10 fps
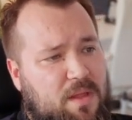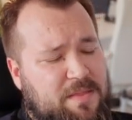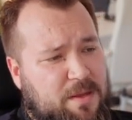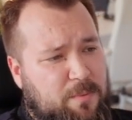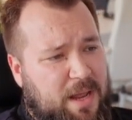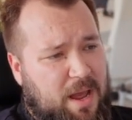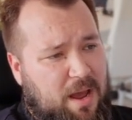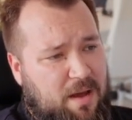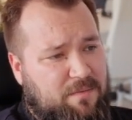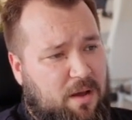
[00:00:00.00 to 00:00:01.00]
And then we
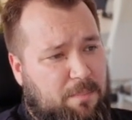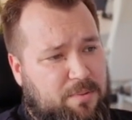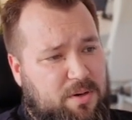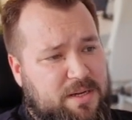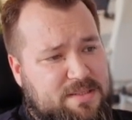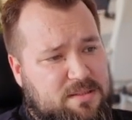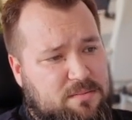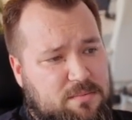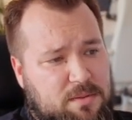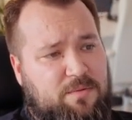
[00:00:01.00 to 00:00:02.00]
have a price
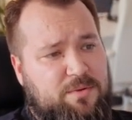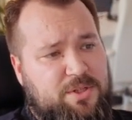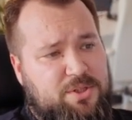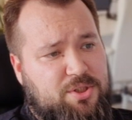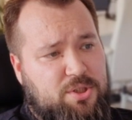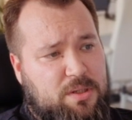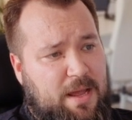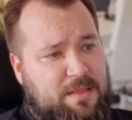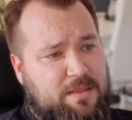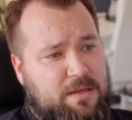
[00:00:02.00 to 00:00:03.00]
for each,
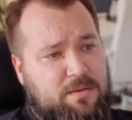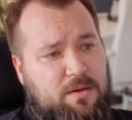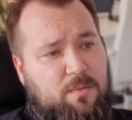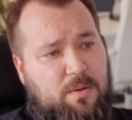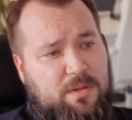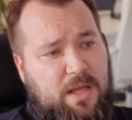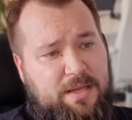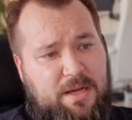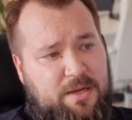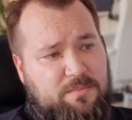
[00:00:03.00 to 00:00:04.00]
and then the quote
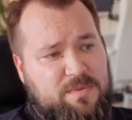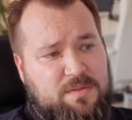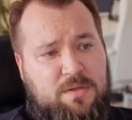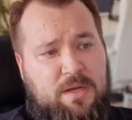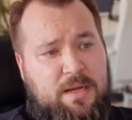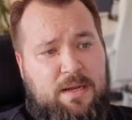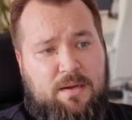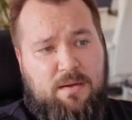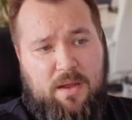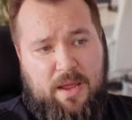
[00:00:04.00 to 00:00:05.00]
line items,
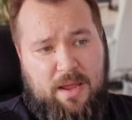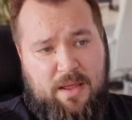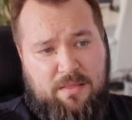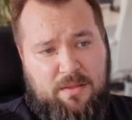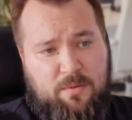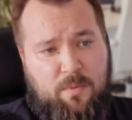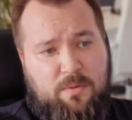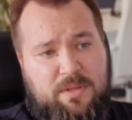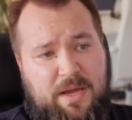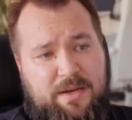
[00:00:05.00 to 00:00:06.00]
and the
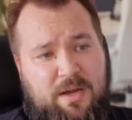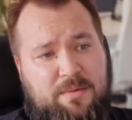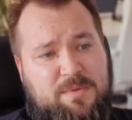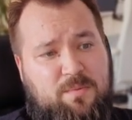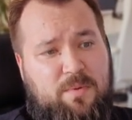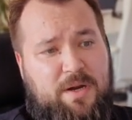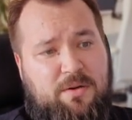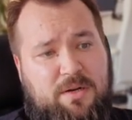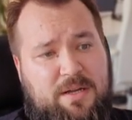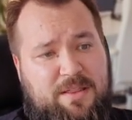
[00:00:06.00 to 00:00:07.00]
quote line items
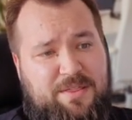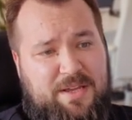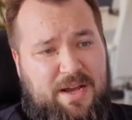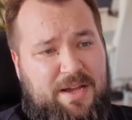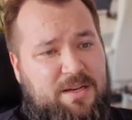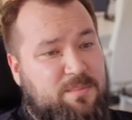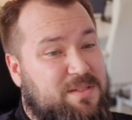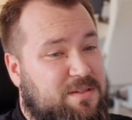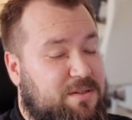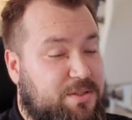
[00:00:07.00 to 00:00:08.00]
where the item
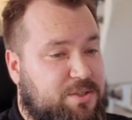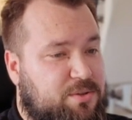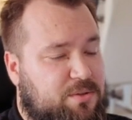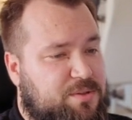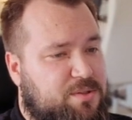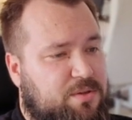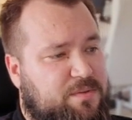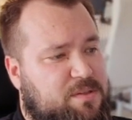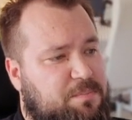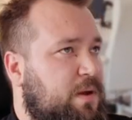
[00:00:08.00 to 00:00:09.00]
is an additional
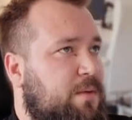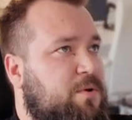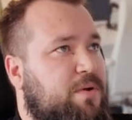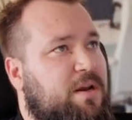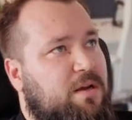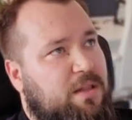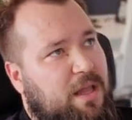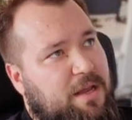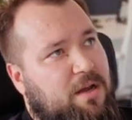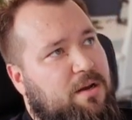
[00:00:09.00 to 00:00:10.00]
service. When I'm creating a
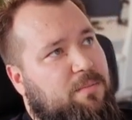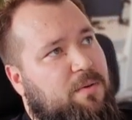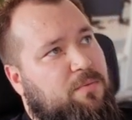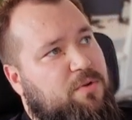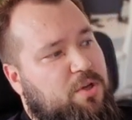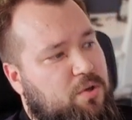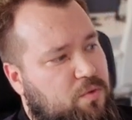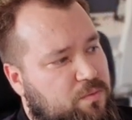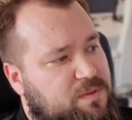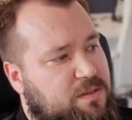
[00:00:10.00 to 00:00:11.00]
line item, I'm
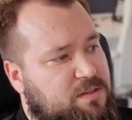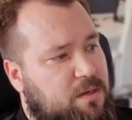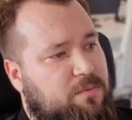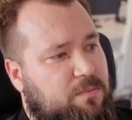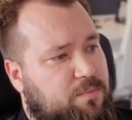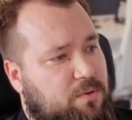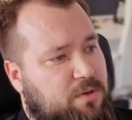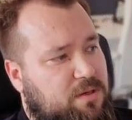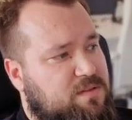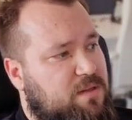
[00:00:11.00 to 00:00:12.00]
reusing some of the
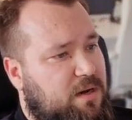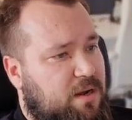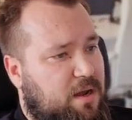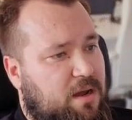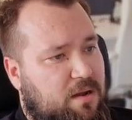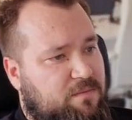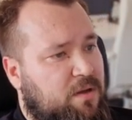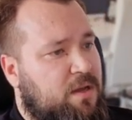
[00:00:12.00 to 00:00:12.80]
products that I have